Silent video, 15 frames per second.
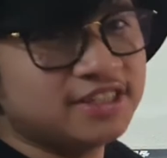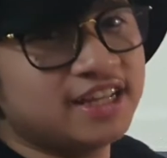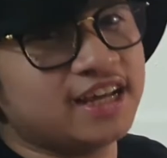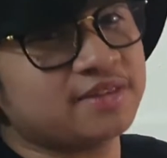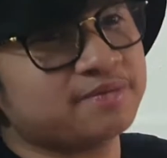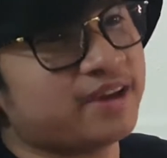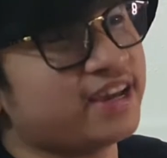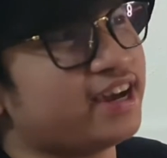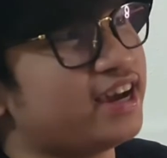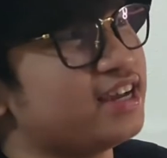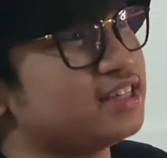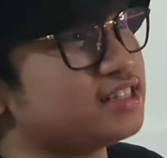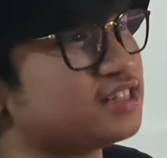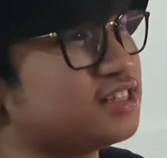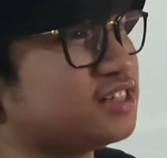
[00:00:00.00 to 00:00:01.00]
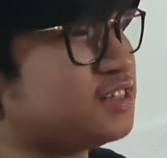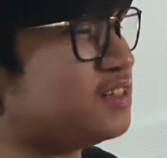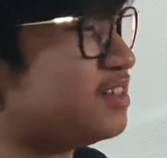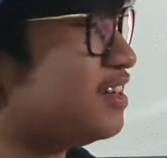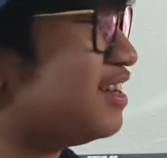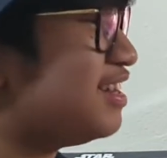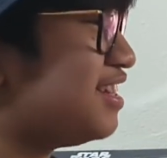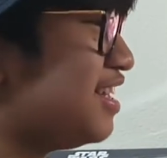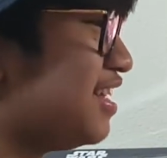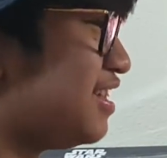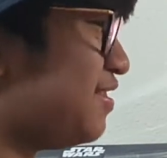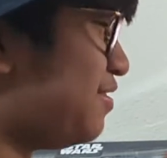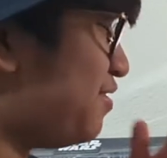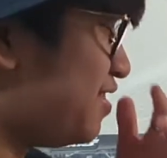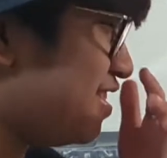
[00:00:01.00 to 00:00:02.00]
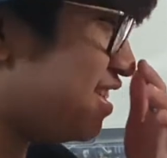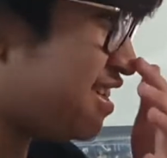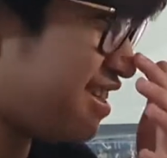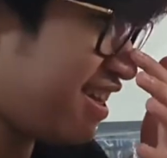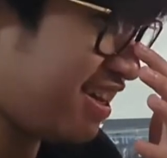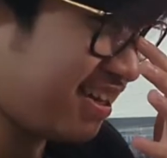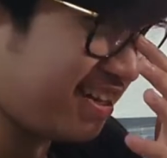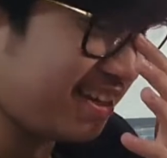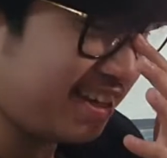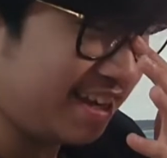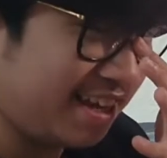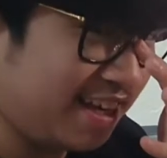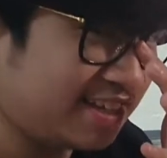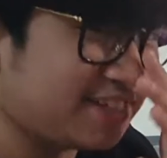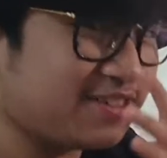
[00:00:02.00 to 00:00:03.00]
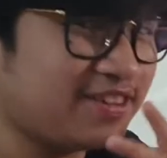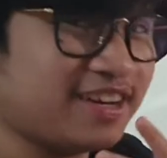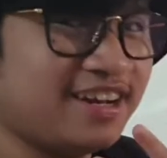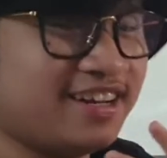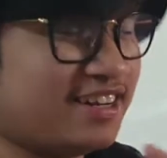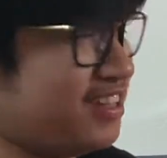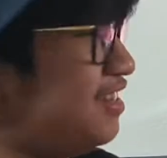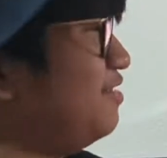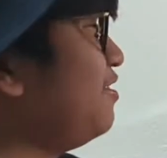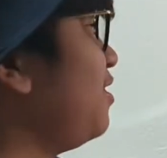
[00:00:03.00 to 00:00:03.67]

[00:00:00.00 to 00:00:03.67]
that my eyes just feels like it's gonna give